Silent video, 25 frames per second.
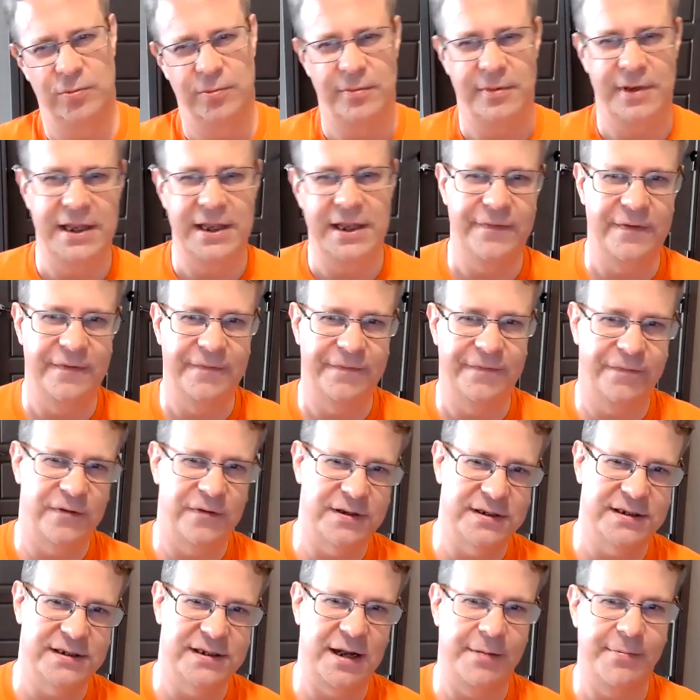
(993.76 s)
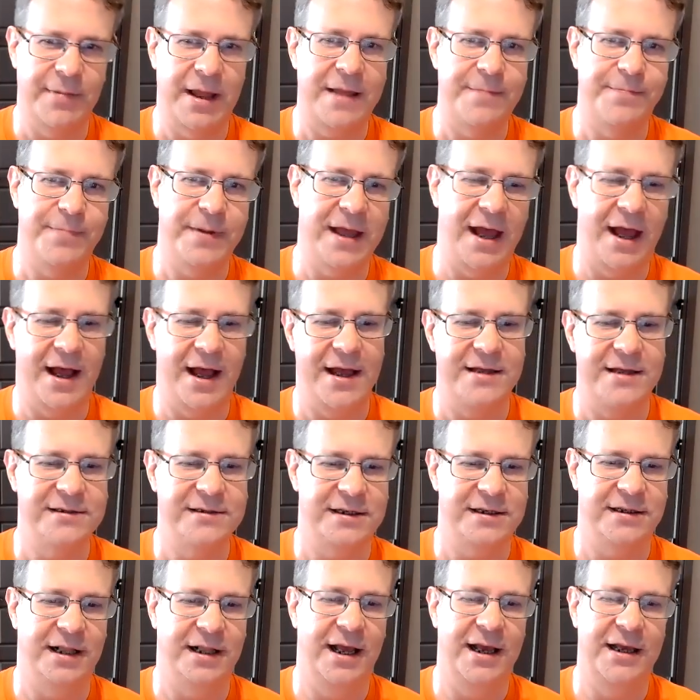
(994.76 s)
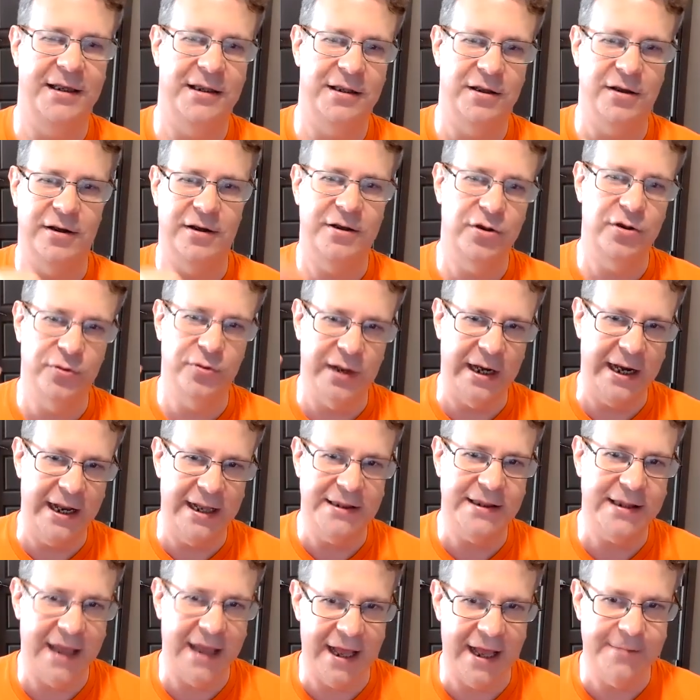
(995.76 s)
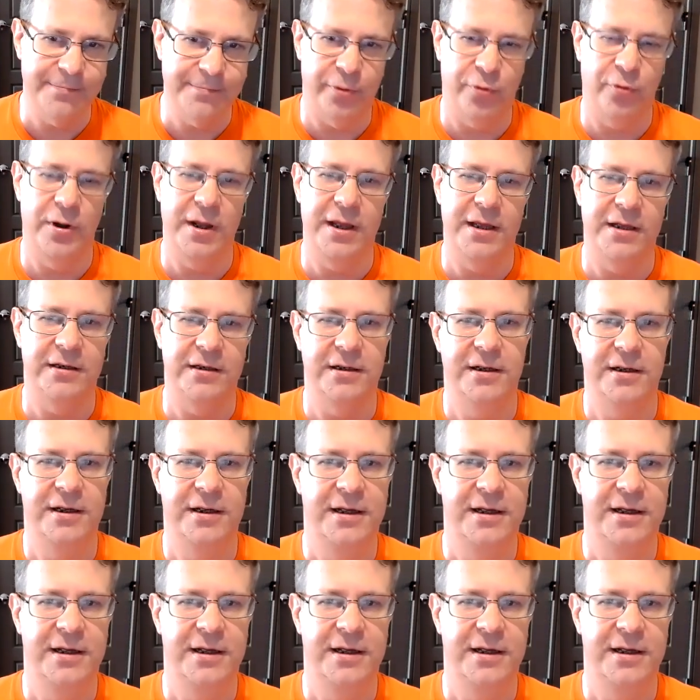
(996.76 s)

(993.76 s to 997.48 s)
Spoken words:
even for some APIs, it like you can hit the endpoint,